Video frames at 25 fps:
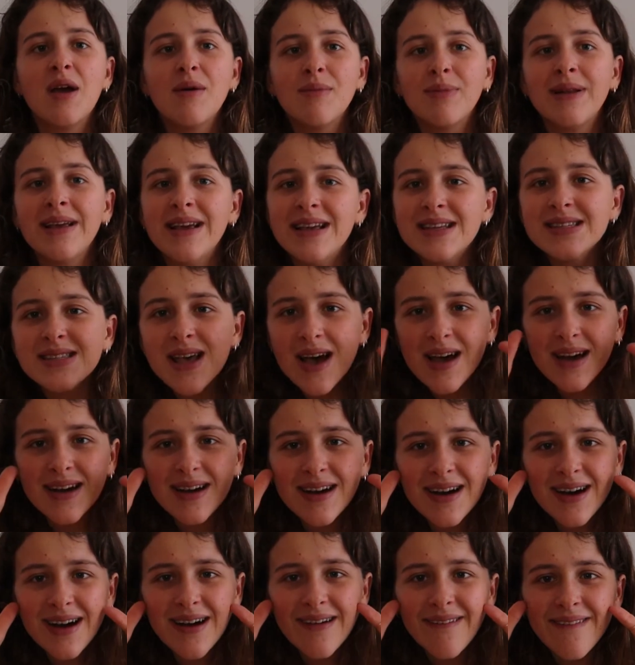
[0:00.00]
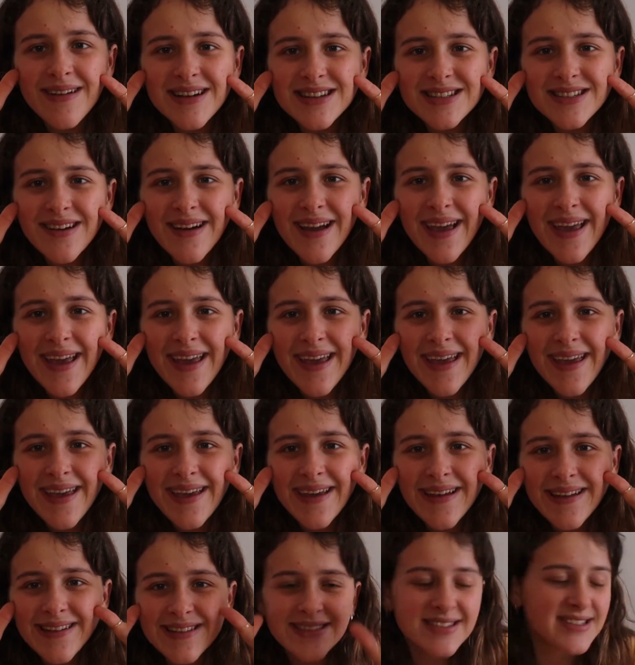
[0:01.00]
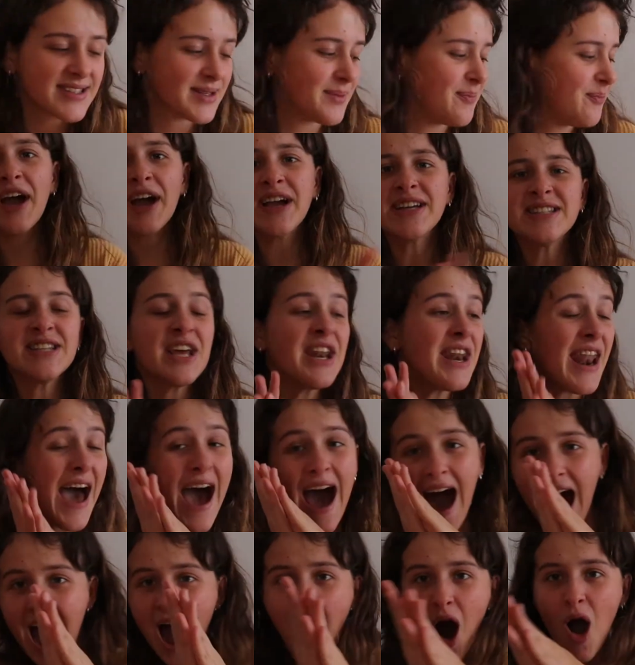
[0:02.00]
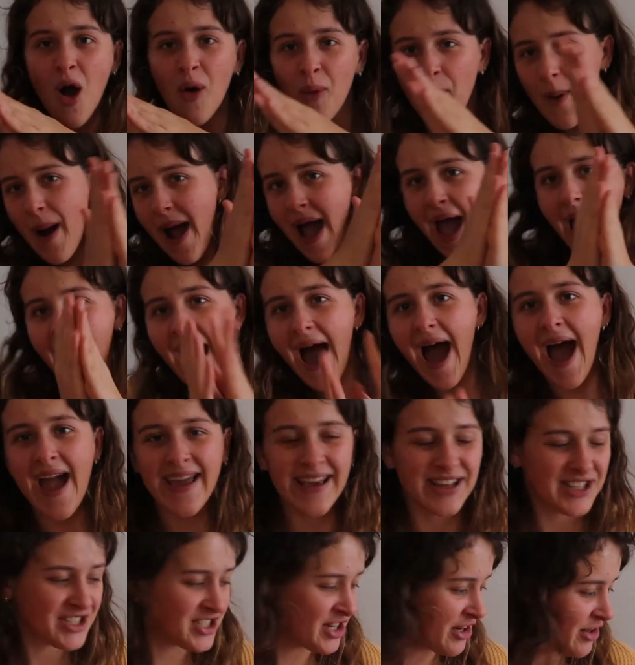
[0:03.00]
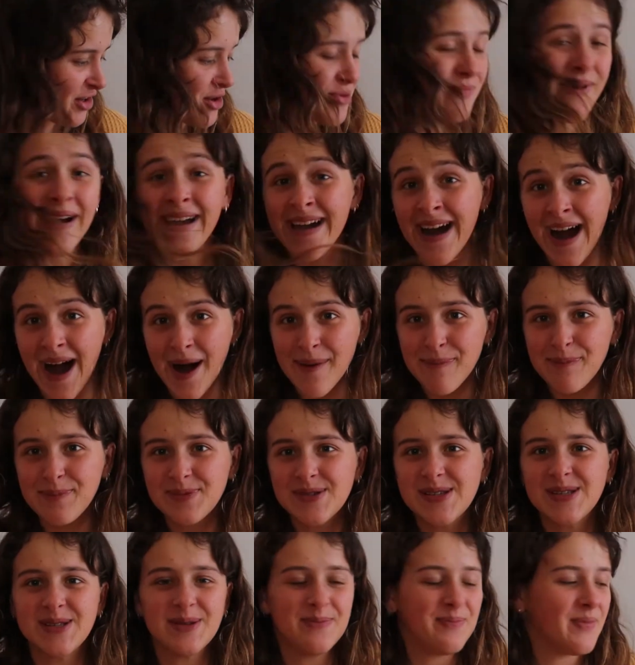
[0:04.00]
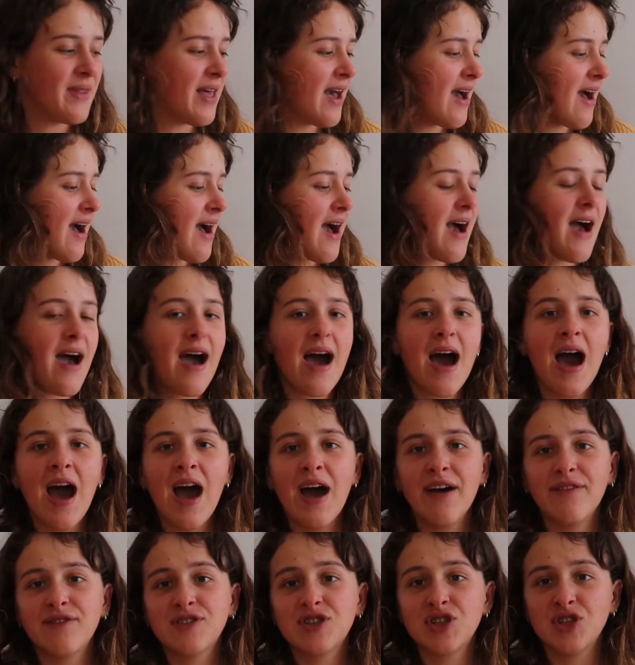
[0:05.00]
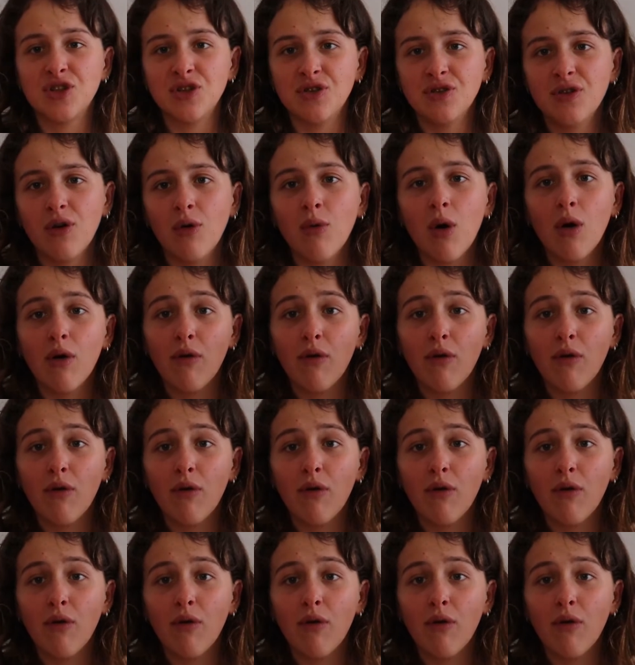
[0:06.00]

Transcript: Please wash your hands. Okay, so now I can show you my cups. I have two